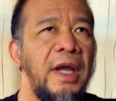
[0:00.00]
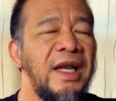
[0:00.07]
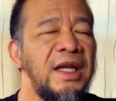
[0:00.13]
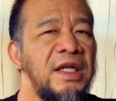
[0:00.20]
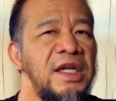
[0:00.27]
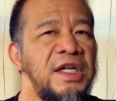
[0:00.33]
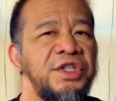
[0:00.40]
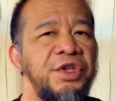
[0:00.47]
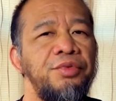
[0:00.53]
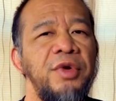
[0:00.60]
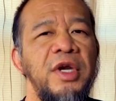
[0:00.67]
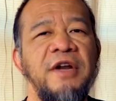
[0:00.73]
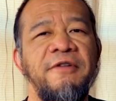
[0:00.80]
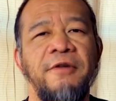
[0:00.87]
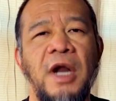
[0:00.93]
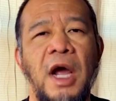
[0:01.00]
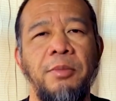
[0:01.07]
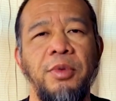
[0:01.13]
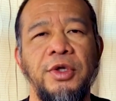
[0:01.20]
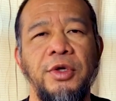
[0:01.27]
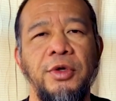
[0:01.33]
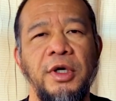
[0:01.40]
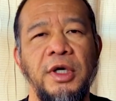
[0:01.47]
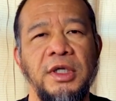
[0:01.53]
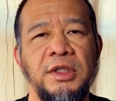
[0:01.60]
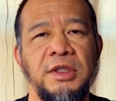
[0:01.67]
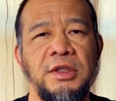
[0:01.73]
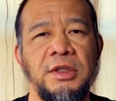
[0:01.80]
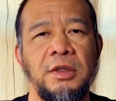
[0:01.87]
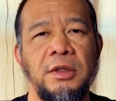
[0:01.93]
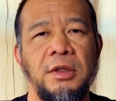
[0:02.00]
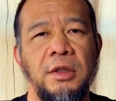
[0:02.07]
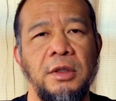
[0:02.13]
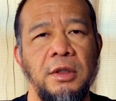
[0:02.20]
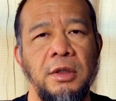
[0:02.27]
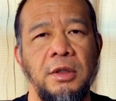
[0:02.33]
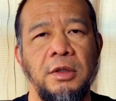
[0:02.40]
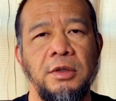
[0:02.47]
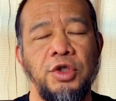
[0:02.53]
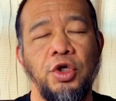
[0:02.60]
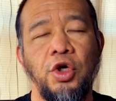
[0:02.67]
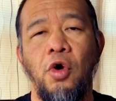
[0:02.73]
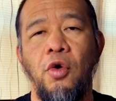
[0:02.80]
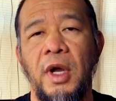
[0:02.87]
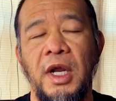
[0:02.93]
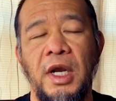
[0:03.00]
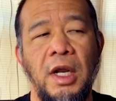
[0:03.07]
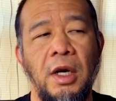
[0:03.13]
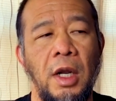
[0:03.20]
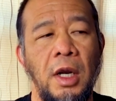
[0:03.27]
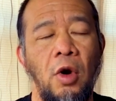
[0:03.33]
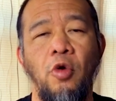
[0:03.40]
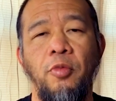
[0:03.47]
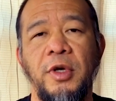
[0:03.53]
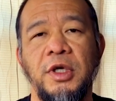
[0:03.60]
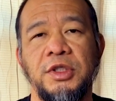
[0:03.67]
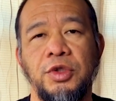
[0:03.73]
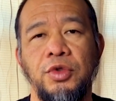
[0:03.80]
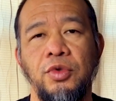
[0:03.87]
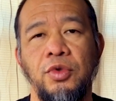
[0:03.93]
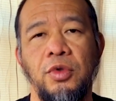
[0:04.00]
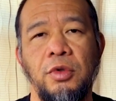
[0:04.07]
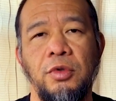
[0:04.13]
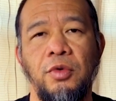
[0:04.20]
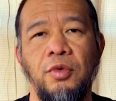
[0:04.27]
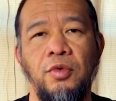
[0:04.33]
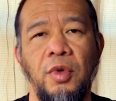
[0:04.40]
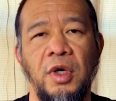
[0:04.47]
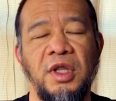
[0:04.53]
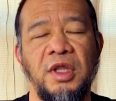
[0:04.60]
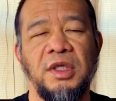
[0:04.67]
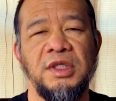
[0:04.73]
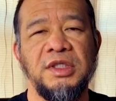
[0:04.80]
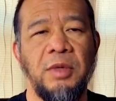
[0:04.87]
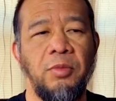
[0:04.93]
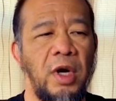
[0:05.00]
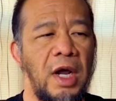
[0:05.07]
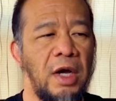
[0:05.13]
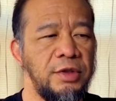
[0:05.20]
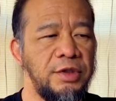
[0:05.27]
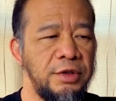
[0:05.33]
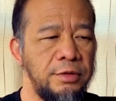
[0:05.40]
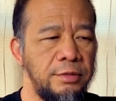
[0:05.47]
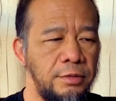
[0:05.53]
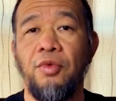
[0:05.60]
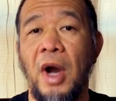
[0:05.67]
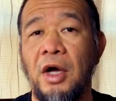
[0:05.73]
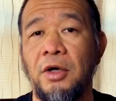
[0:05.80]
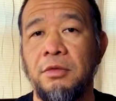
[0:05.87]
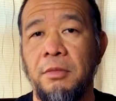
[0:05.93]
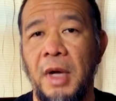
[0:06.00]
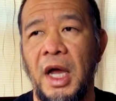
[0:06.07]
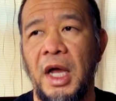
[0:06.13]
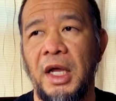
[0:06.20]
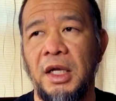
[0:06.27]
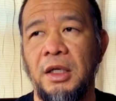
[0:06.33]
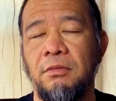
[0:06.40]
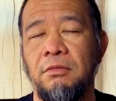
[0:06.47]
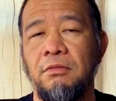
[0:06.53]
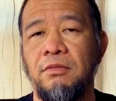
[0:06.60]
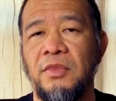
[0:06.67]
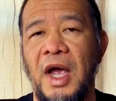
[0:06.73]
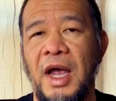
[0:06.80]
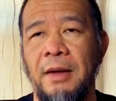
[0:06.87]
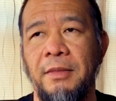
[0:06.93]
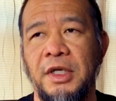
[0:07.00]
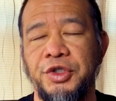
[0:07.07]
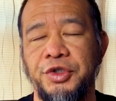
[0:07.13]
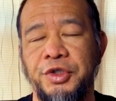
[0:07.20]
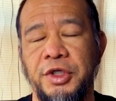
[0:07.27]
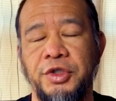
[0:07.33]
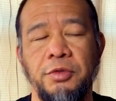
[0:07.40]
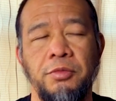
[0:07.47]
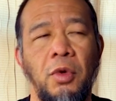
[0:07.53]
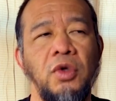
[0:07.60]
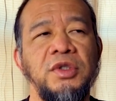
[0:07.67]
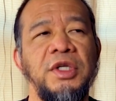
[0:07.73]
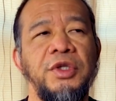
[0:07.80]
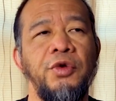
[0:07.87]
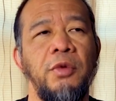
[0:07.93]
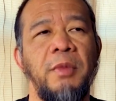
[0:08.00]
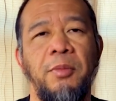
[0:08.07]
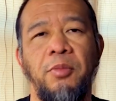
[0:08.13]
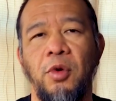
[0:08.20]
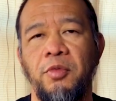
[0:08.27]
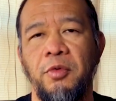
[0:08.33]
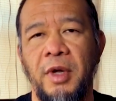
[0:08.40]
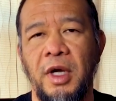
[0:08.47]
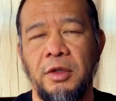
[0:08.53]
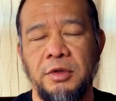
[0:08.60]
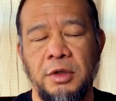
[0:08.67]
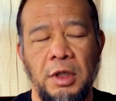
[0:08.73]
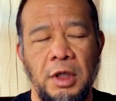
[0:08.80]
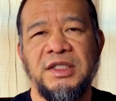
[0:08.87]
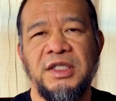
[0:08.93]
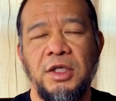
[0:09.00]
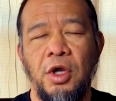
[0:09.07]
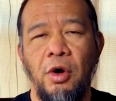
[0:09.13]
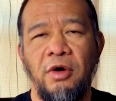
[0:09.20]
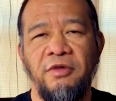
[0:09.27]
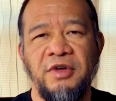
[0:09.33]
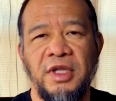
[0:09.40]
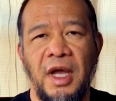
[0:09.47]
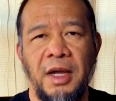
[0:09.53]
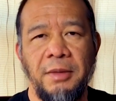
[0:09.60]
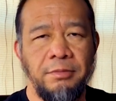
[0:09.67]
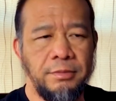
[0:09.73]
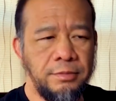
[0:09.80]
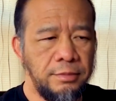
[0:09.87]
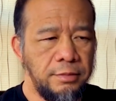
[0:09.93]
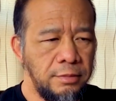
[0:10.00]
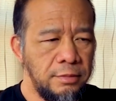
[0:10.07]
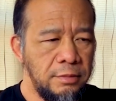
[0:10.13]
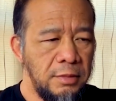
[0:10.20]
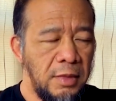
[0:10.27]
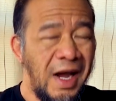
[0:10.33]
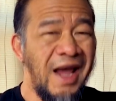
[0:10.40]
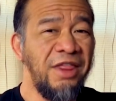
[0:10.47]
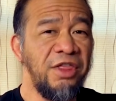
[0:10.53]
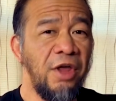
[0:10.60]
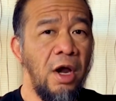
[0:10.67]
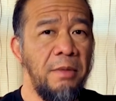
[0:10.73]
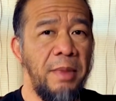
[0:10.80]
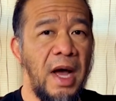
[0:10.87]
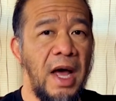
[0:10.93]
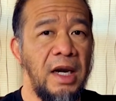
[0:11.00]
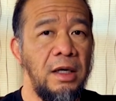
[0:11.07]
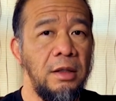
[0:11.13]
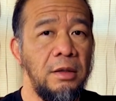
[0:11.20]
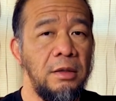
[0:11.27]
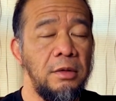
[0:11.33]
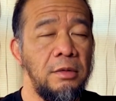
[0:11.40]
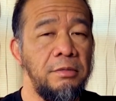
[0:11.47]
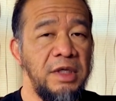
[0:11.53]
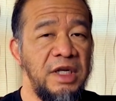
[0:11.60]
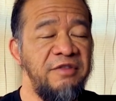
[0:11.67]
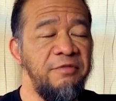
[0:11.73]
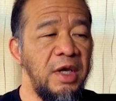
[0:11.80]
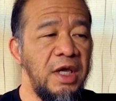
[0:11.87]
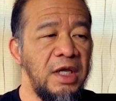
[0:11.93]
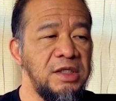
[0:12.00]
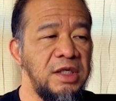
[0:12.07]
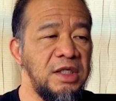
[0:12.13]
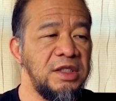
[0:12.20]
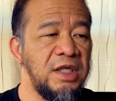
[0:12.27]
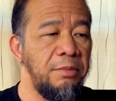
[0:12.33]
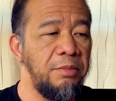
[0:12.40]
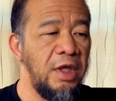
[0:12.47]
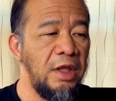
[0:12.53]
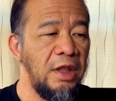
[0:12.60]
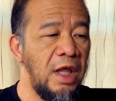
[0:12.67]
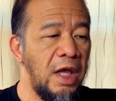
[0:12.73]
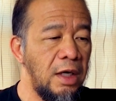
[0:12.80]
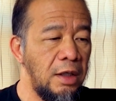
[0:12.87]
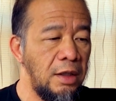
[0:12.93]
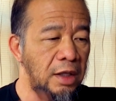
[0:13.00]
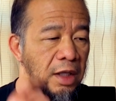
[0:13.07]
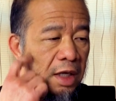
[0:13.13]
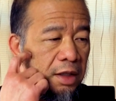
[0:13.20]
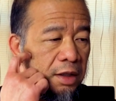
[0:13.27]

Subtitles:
at least three different opportunities to go in and open a school with someone else throughout my time in Jiu-Jitsu, mostly during my purple belt. I said no every time. I thought about it. Believe me, it's something that